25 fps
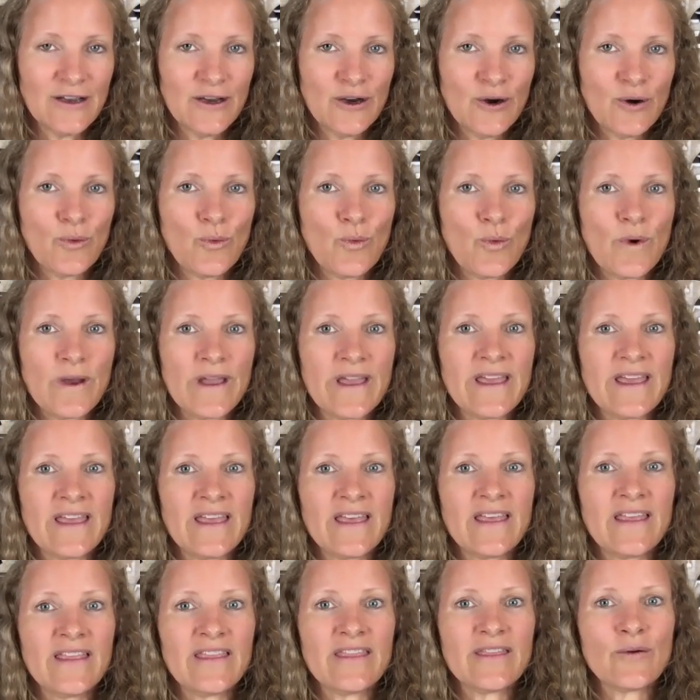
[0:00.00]

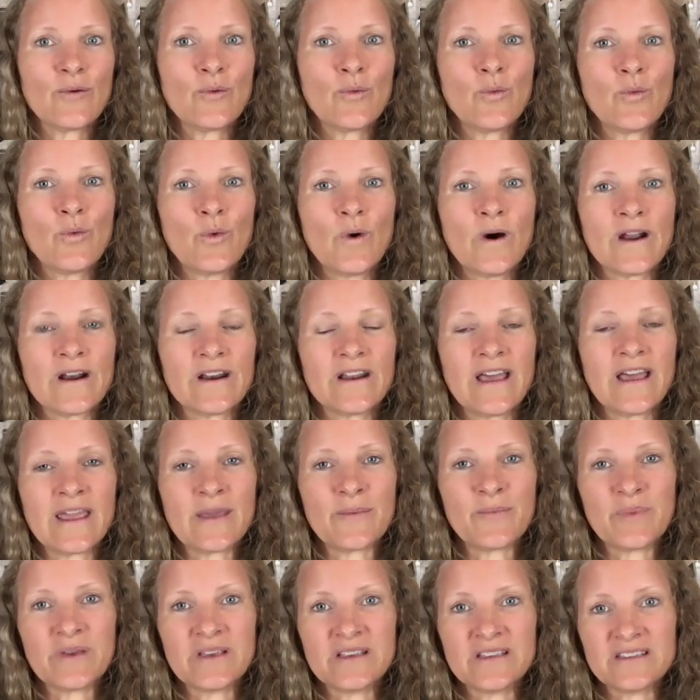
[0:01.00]
with what a
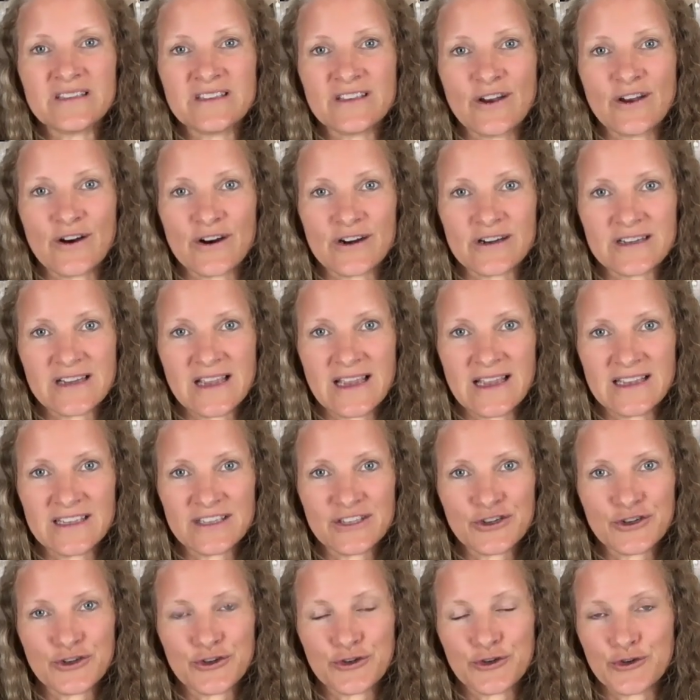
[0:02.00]
PCR
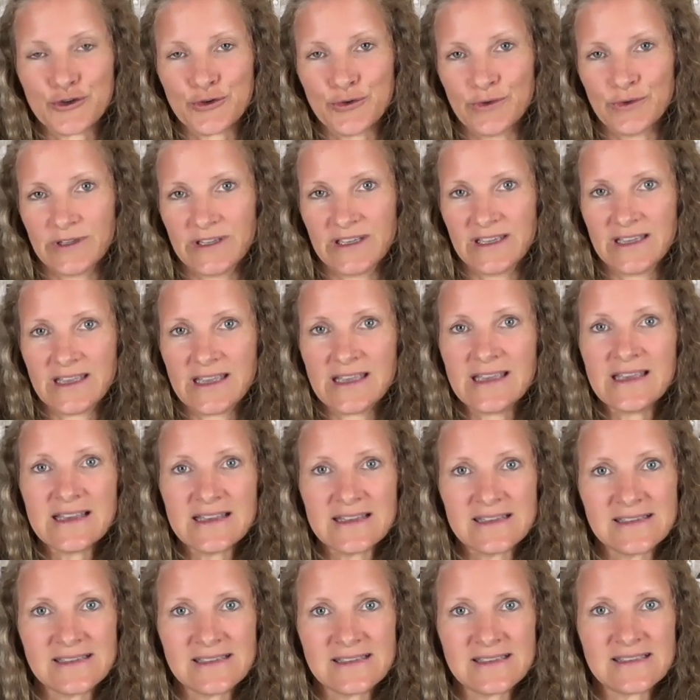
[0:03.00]
test truly
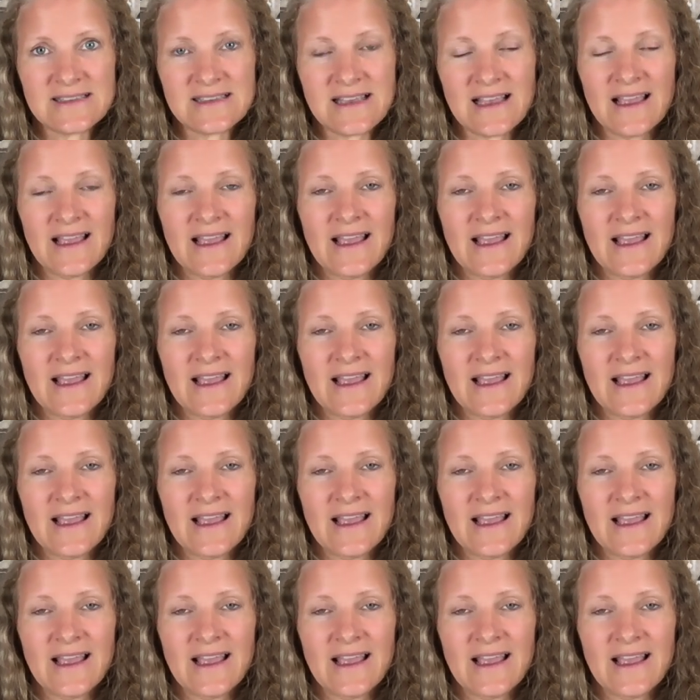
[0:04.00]
is,